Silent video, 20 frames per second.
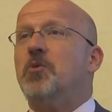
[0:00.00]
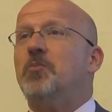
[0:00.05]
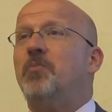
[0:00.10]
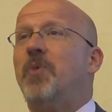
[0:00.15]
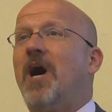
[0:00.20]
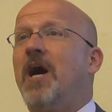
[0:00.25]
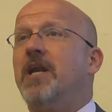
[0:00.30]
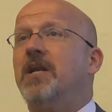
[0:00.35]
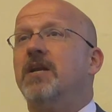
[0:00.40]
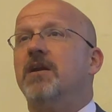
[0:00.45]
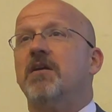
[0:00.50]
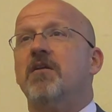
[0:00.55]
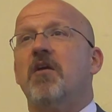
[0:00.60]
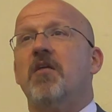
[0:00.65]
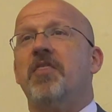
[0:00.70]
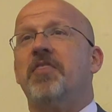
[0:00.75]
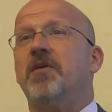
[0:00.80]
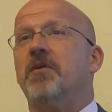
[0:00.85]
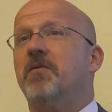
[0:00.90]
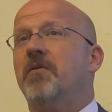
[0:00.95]
But
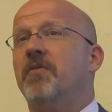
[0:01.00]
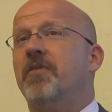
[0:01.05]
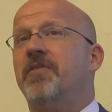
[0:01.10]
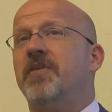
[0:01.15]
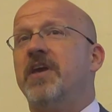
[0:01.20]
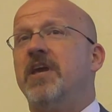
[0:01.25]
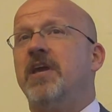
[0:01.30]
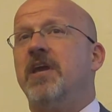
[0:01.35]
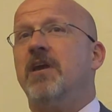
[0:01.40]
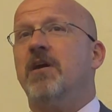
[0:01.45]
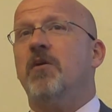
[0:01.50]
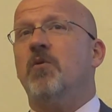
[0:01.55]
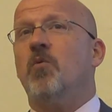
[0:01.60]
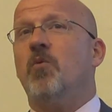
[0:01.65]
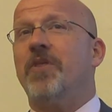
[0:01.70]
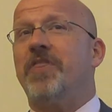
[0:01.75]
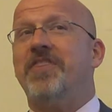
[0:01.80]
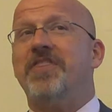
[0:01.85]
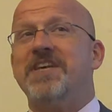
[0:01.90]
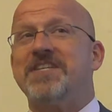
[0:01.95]

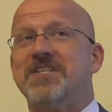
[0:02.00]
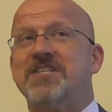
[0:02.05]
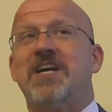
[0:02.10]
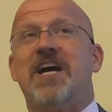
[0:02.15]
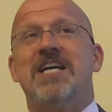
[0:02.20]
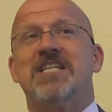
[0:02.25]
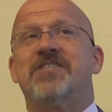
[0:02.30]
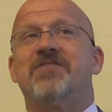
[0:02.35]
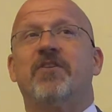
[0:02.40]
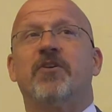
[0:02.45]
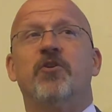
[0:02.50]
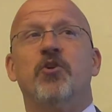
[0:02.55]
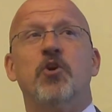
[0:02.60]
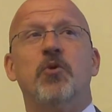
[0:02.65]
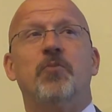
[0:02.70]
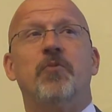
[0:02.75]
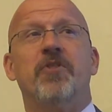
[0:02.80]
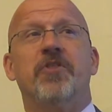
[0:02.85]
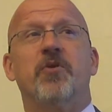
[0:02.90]
with this size of a group,